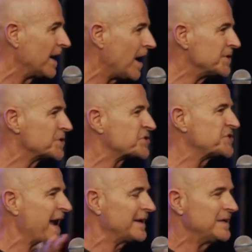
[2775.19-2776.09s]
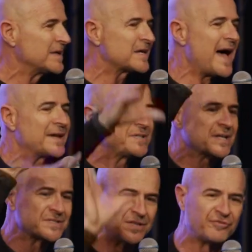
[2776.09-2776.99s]
understanding the
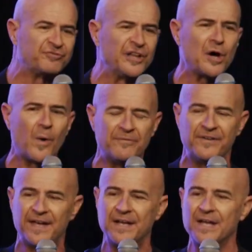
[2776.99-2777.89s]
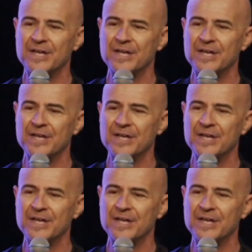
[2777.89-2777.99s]
context and the flow of it,